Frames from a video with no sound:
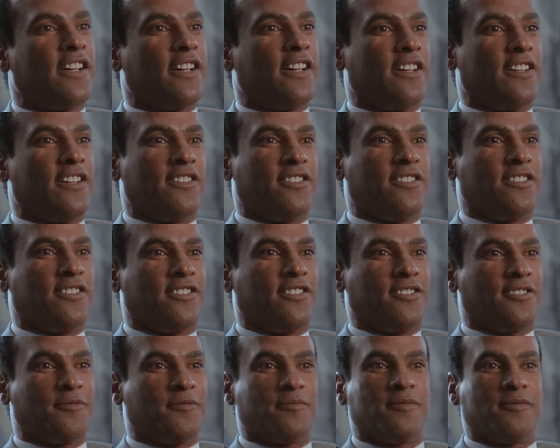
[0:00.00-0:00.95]
and
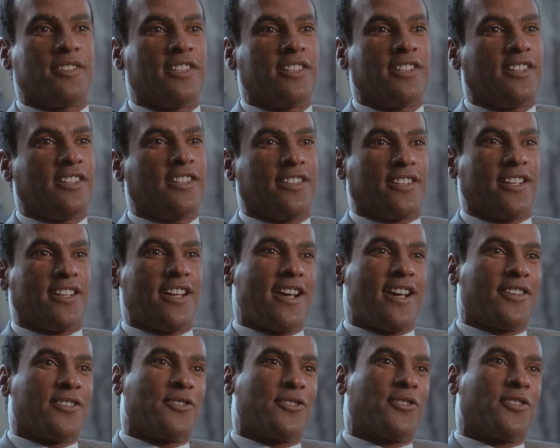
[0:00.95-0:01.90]
a
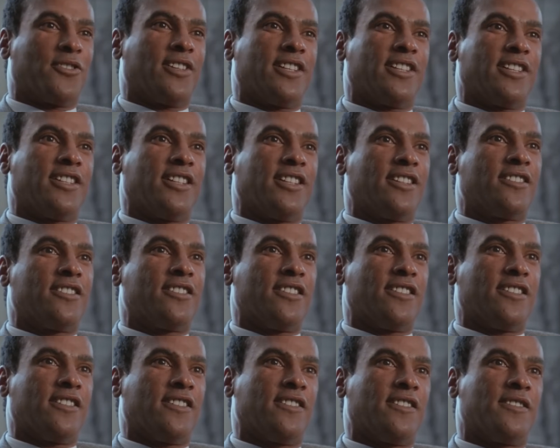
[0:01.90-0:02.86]
category that
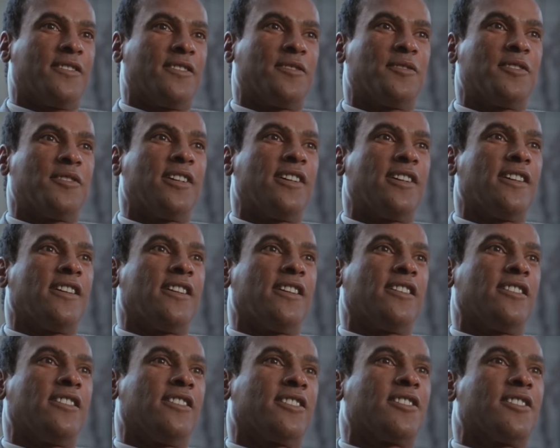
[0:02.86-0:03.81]

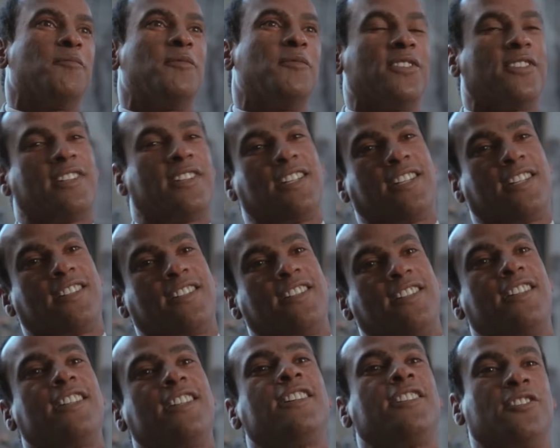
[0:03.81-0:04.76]
the community
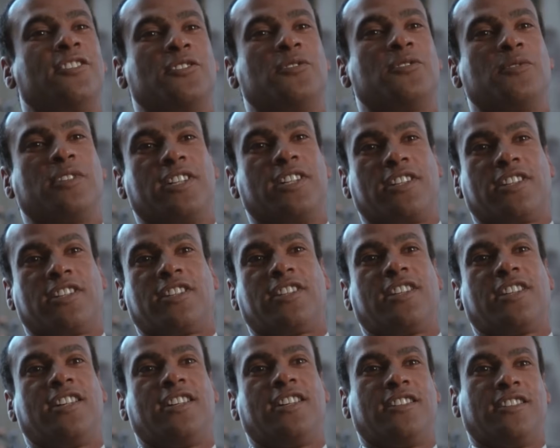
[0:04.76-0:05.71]
could deal
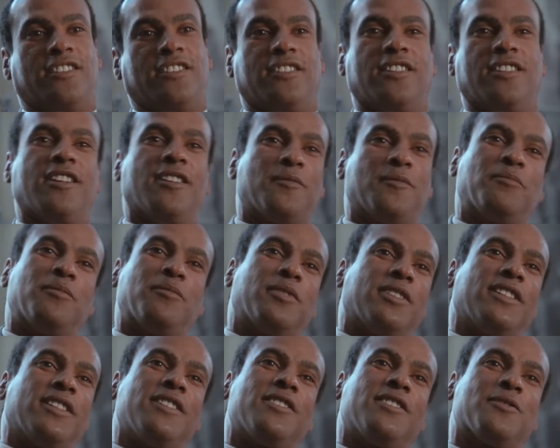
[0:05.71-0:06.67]
with, and the
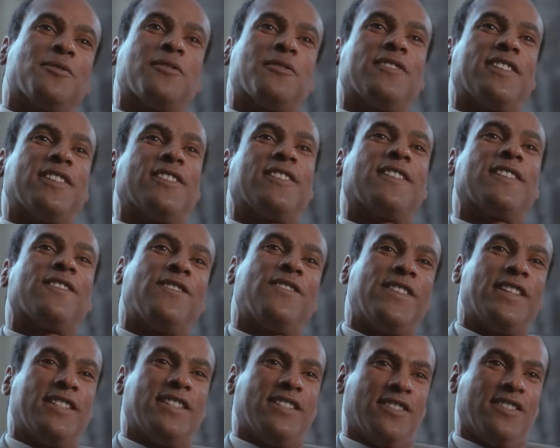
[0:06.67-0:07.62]
police were very
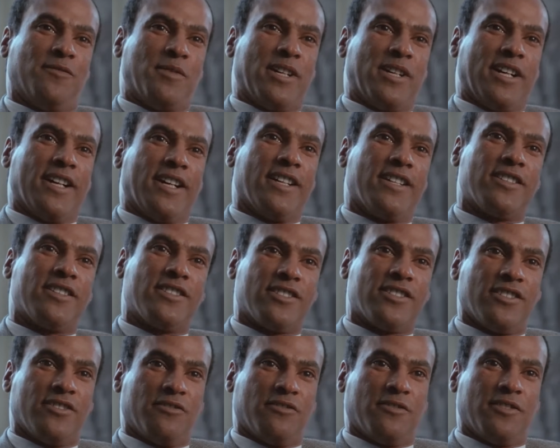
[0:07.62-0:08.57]
offended by it.
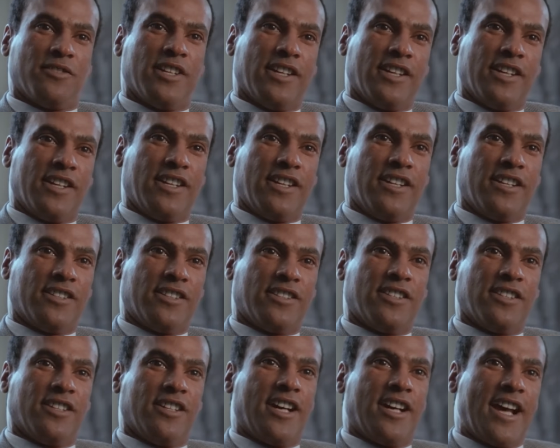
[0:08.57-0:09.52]
So
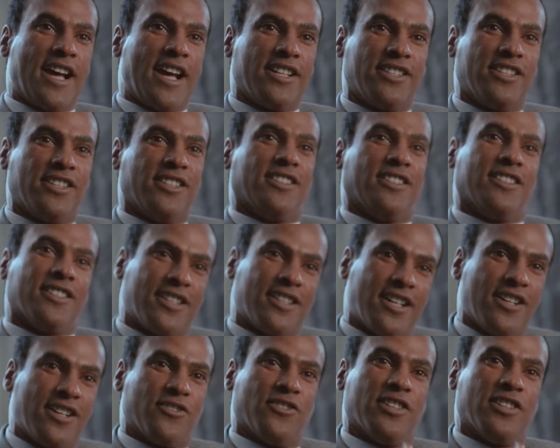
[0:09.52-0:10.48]
it heightened the
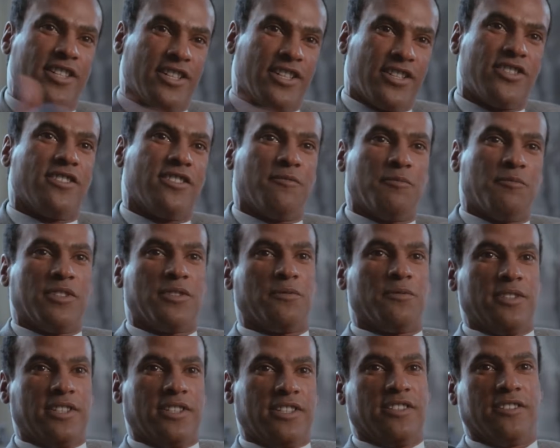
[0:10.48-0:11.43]
contradiction
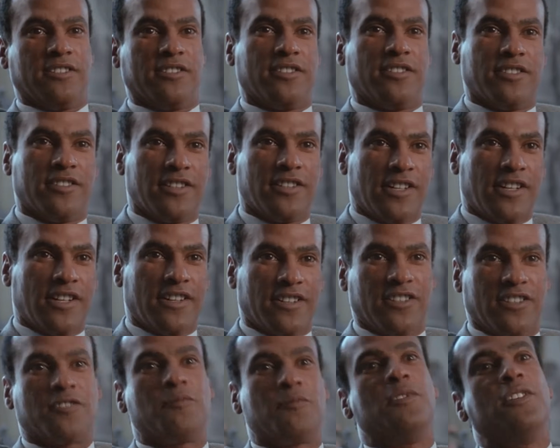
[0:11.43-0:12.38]
between the
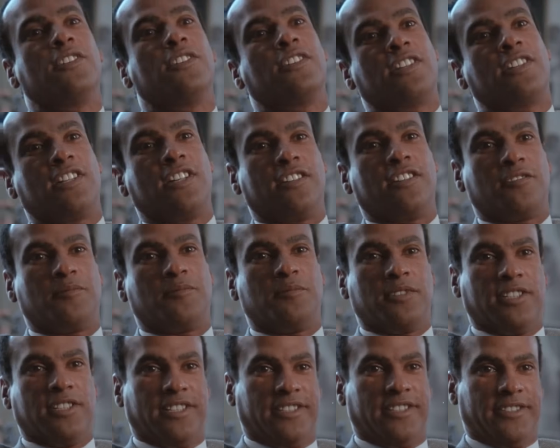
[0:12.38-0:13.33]
community and the
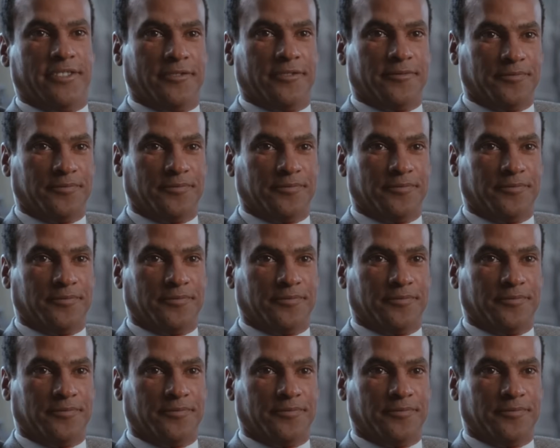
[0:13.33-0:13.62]
police.